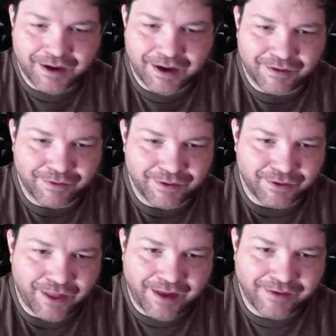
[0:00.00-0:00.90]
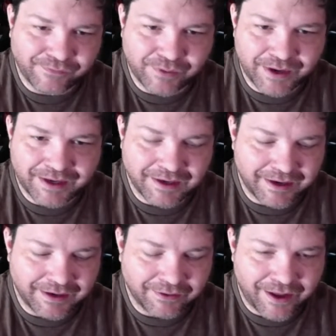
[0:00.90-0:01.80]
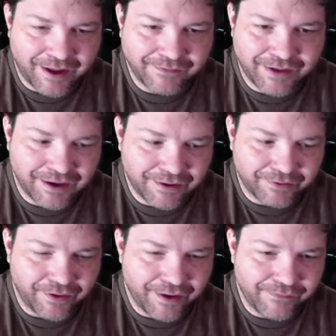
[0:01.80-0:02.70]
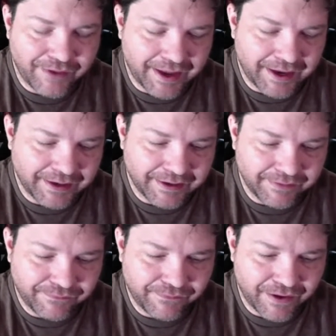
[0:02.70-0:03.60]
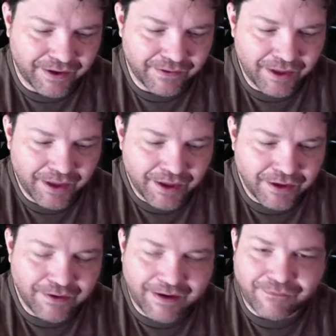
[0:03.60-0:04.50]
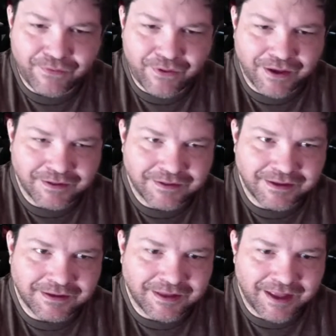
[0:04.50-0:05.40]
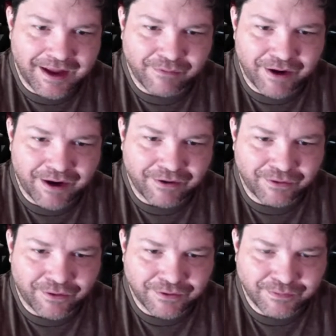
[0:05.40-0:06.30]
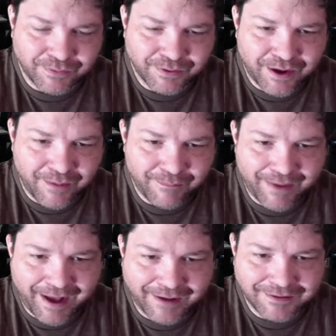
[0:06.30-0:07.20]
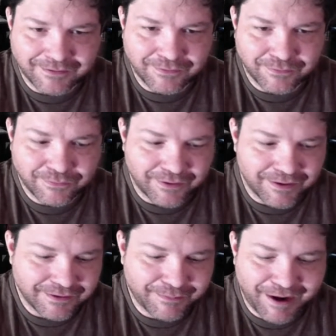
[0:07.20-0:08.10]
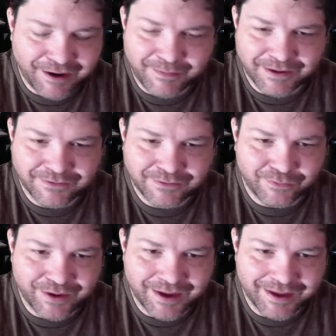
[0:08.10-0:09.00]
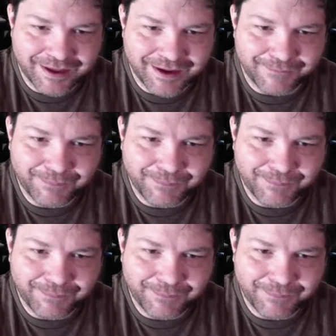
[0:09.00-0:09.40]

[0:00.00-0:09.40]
with a lot of wit and a lot of care and love. And if you never thought you'd see the day where Eric Larson would come back to do a Spider-Man story again,